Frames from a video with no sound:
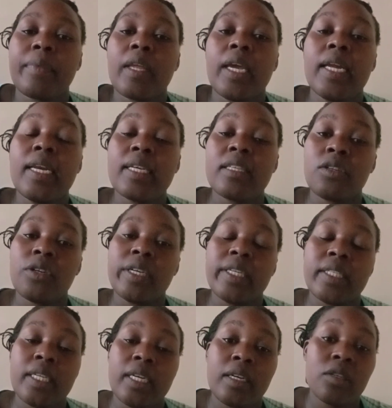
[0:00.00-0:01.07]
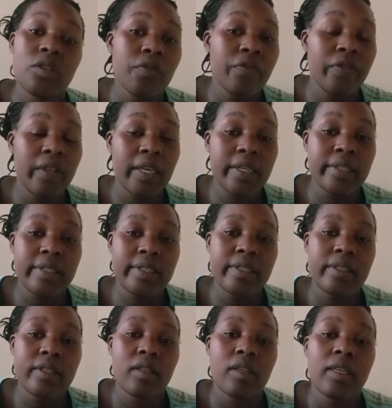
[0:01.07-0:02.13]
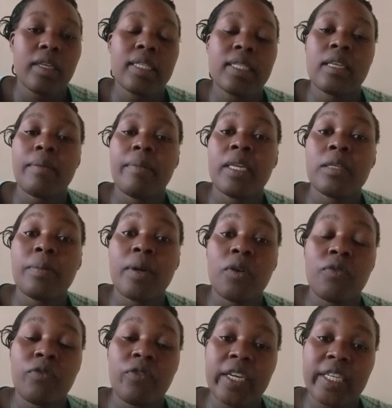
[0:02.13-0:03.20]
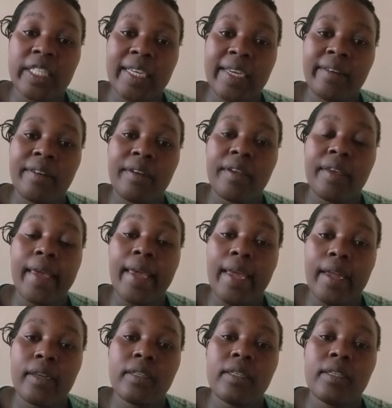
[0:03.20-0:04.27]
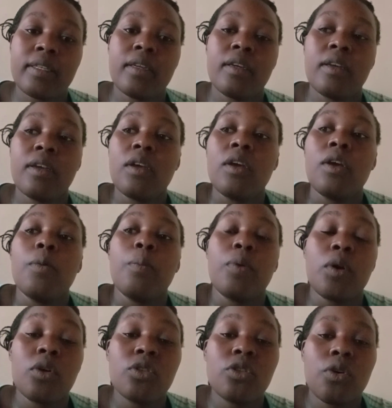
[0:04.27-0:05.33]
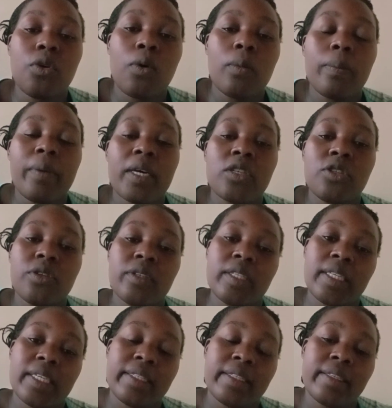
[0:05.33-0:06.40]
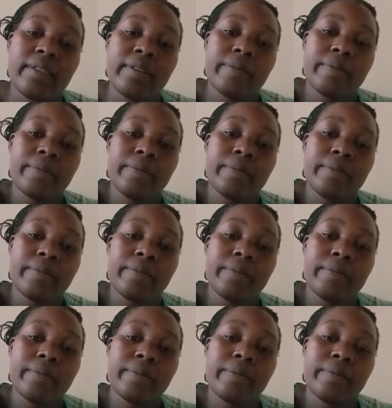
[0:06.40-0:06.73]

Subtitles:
industrial Internet of Things, cement manufacturing, and Proctor compaction test.